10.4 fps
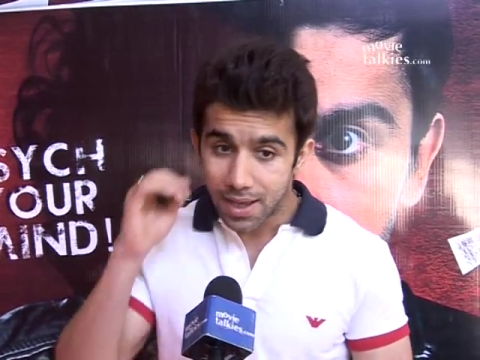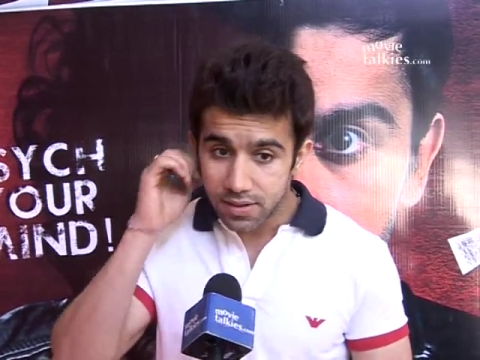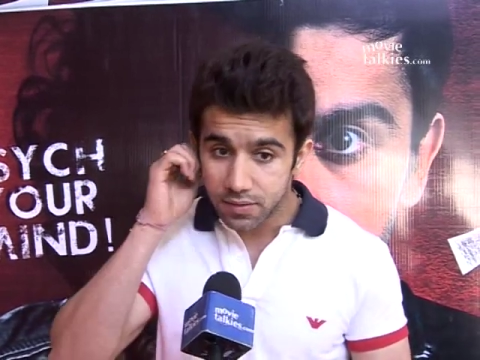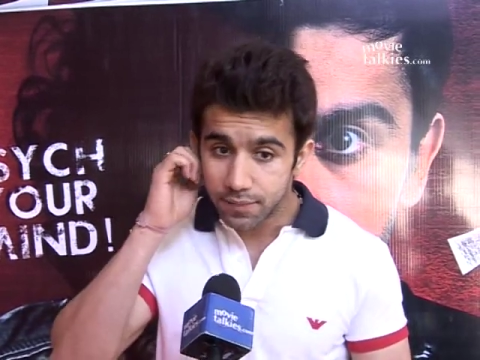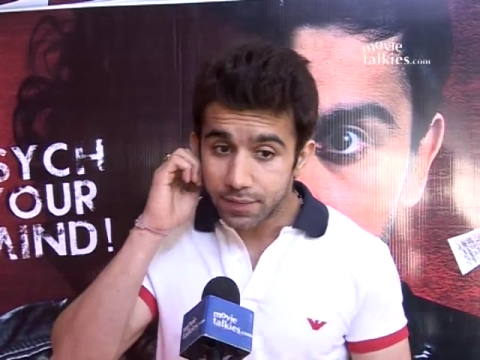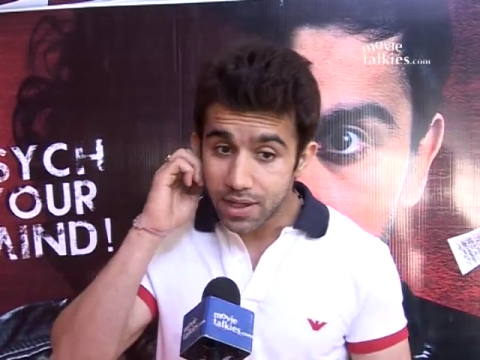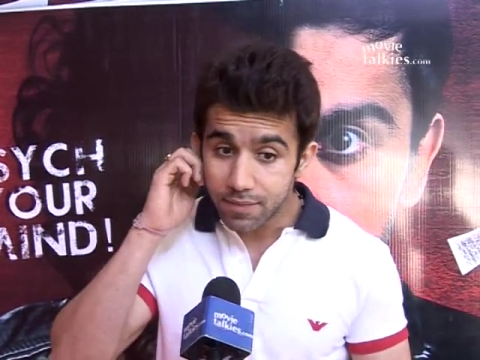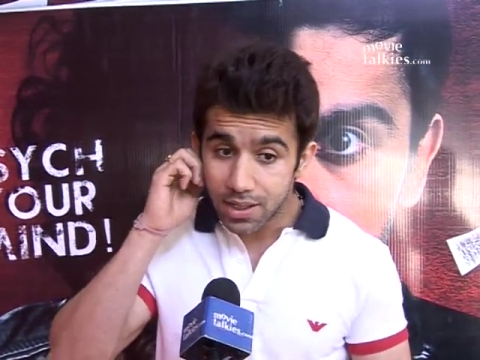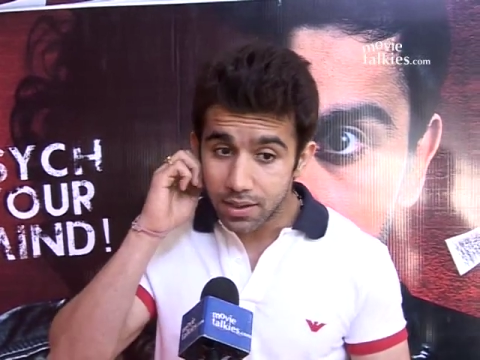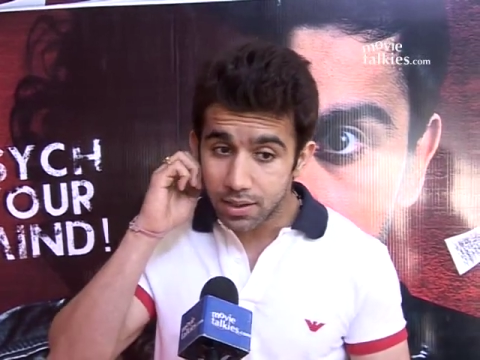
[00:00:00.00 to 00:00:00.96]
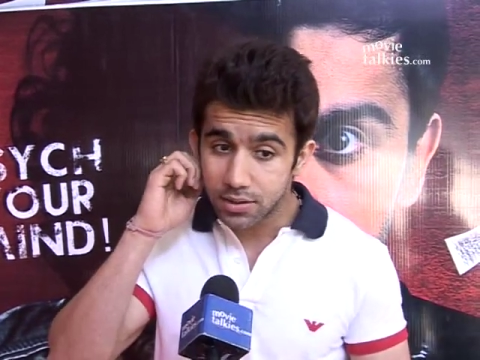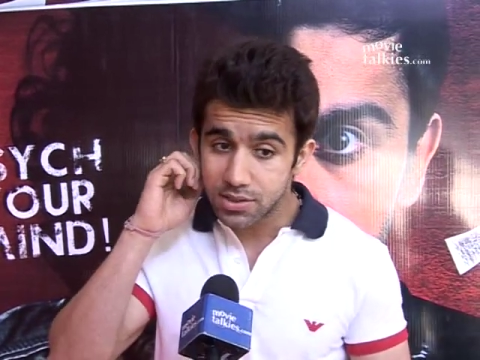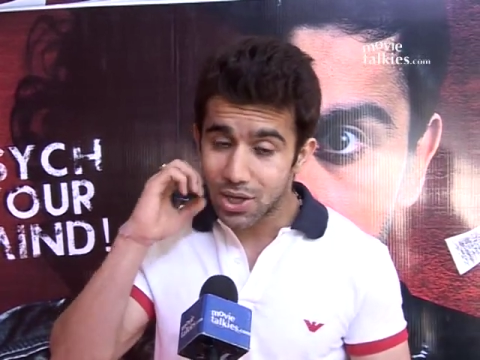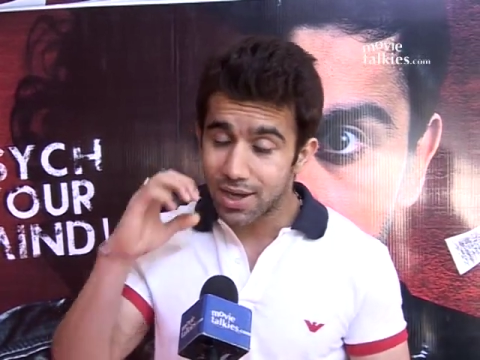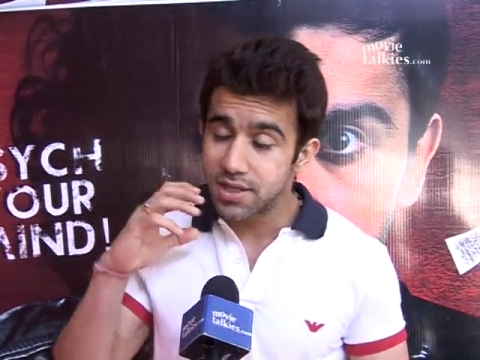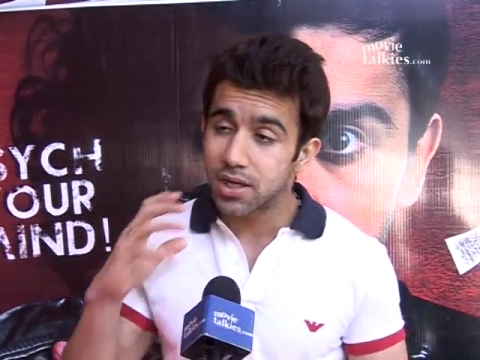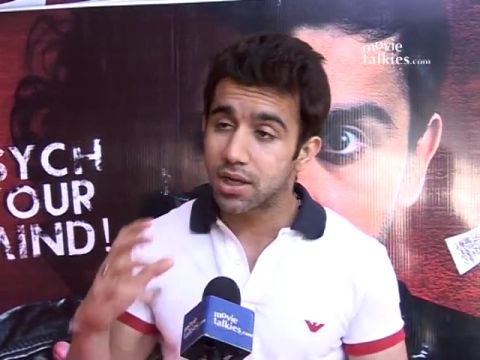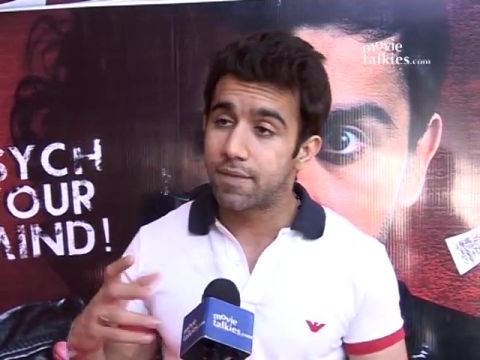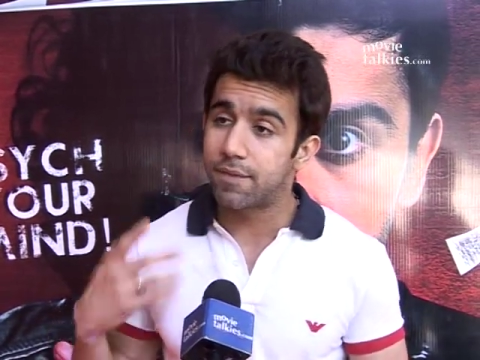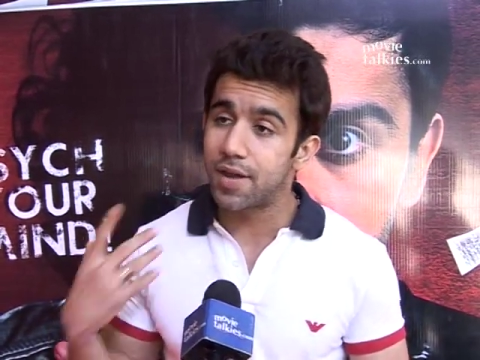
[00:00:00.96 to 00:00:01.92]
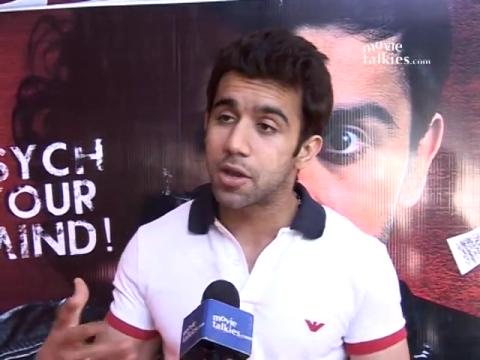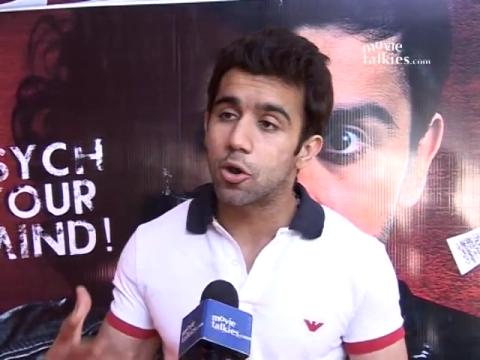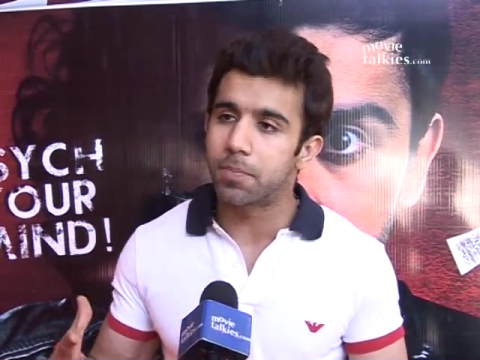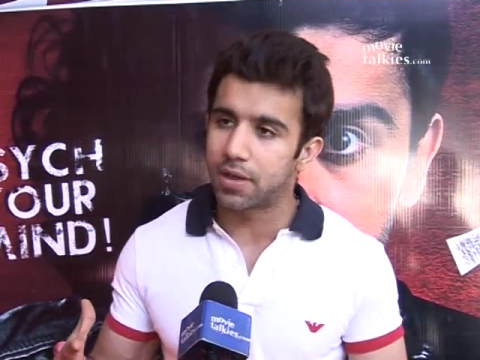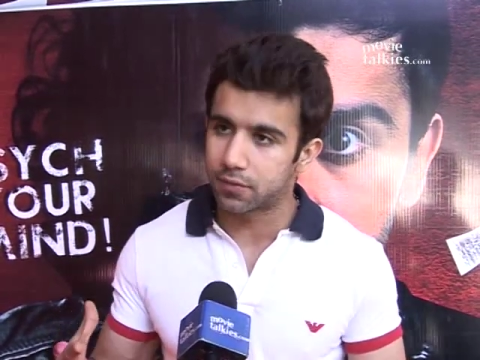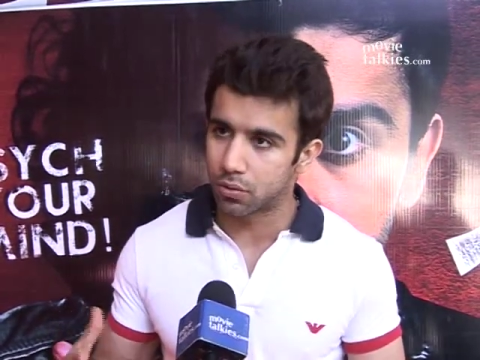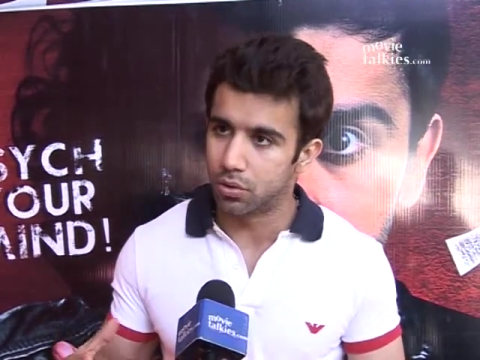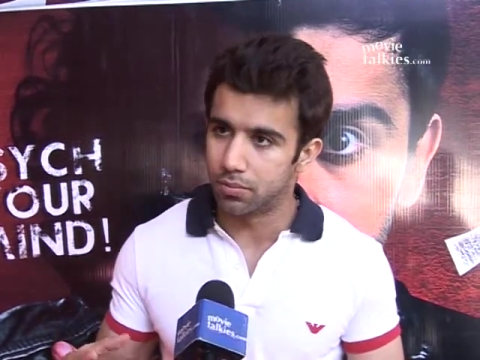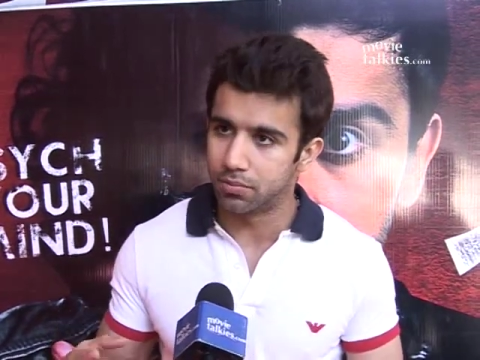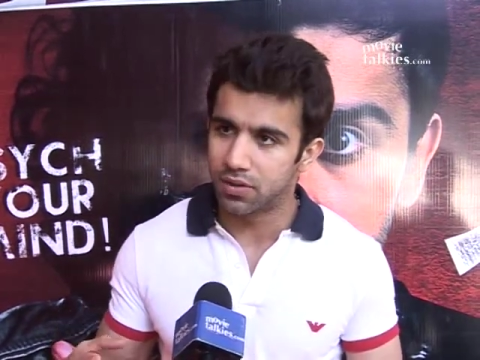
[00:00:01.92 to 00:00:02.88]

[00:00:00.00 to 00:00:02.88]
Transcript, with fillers: And it's a very, very challenging and a very complex role.